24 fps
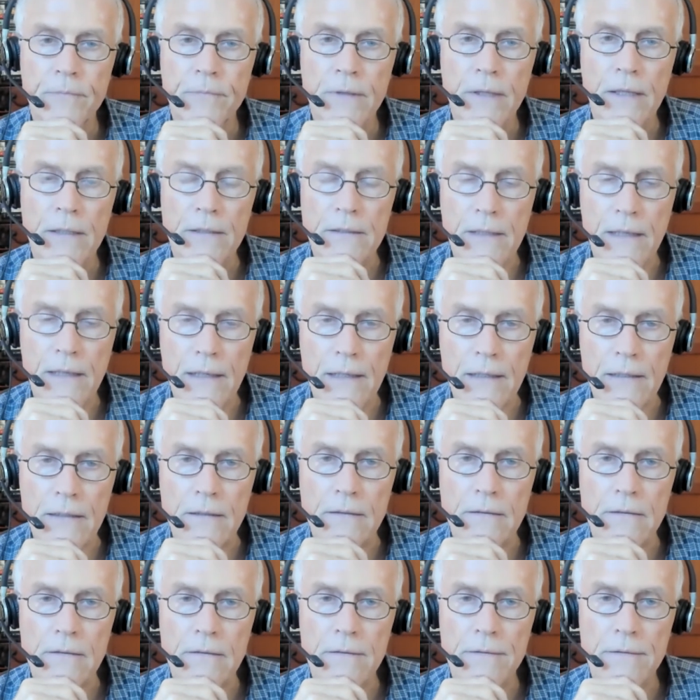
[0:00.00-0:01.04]
and take
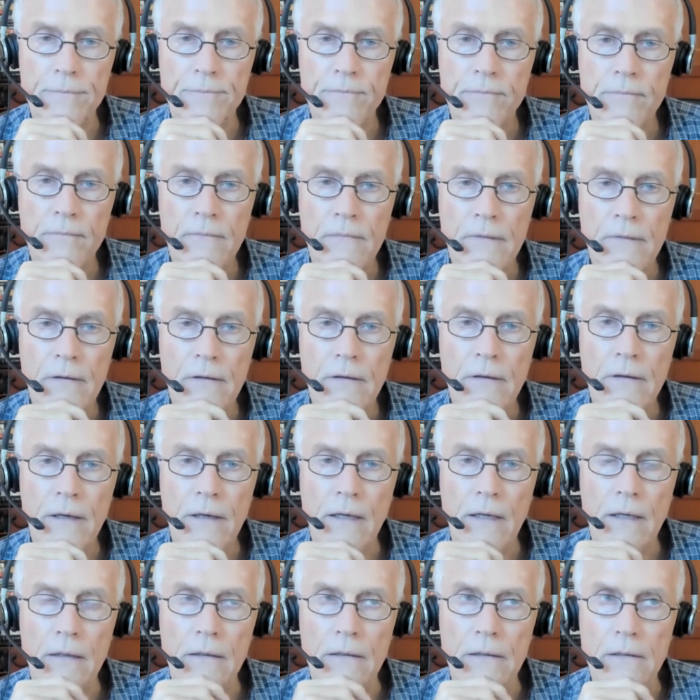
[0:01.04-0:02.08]
it,
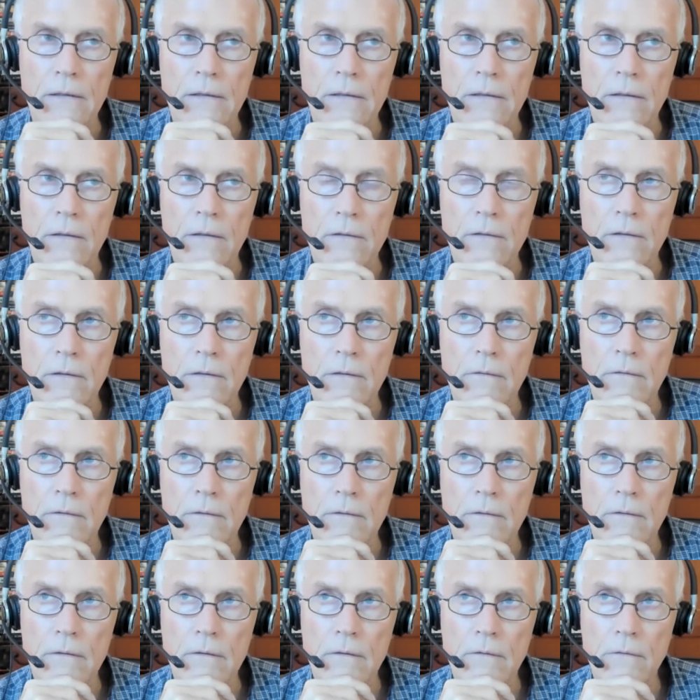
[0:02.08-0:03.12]
and
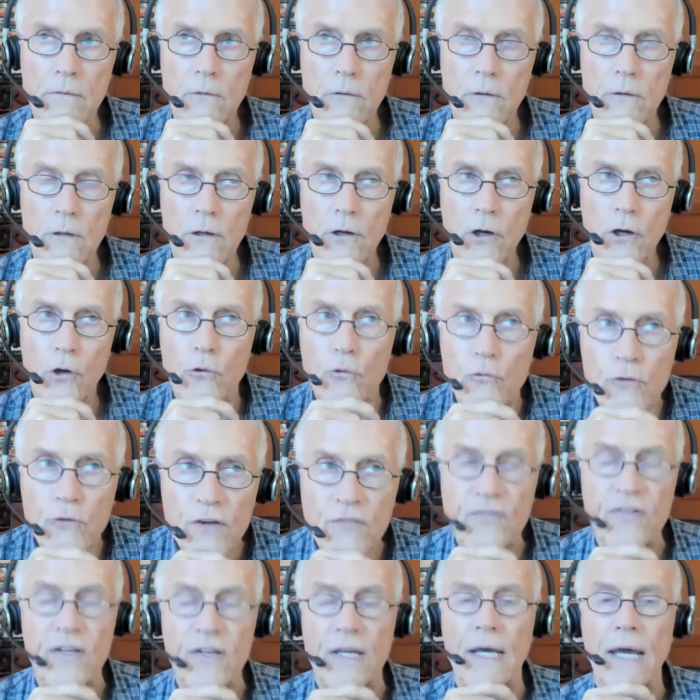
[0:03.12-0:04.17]

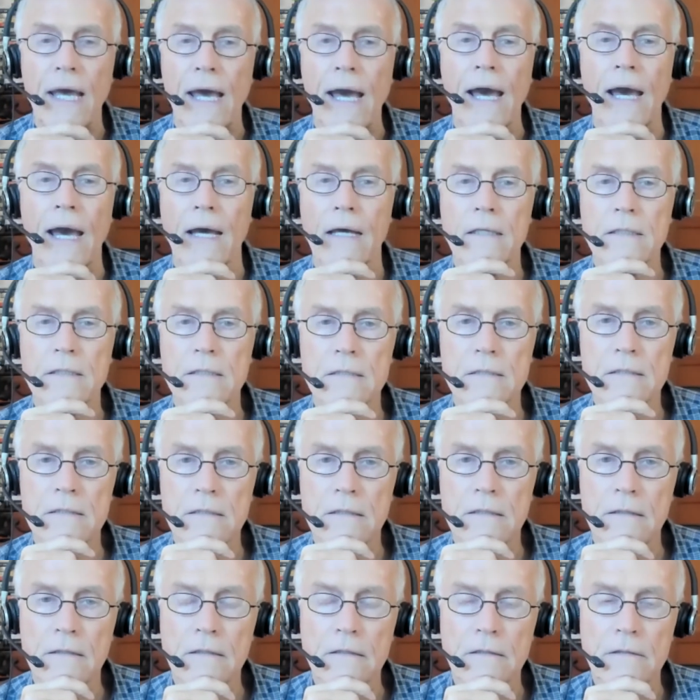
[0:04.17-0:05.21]
horrific acts
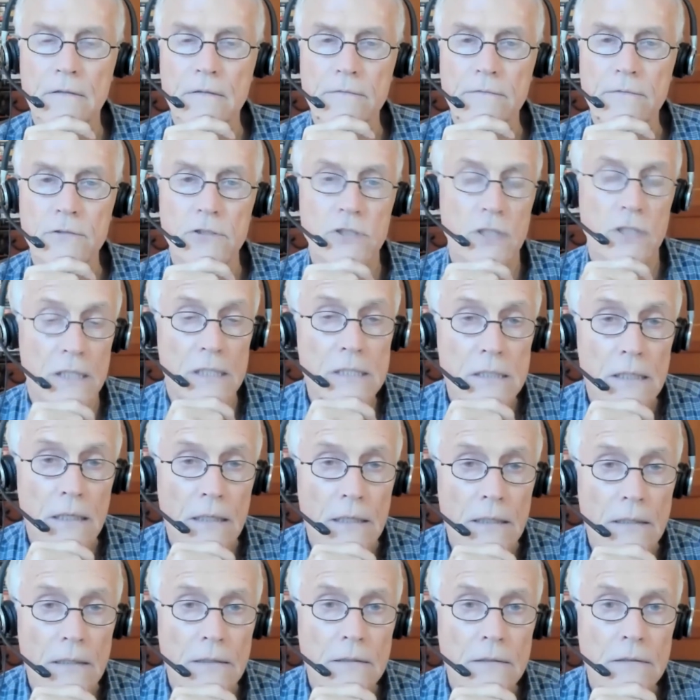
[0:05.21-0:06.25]
of
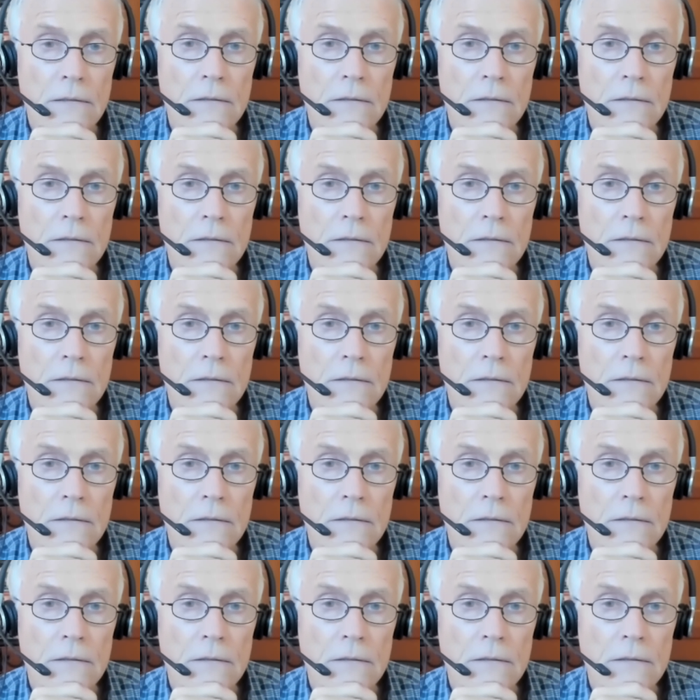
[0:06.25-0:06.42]
genocide.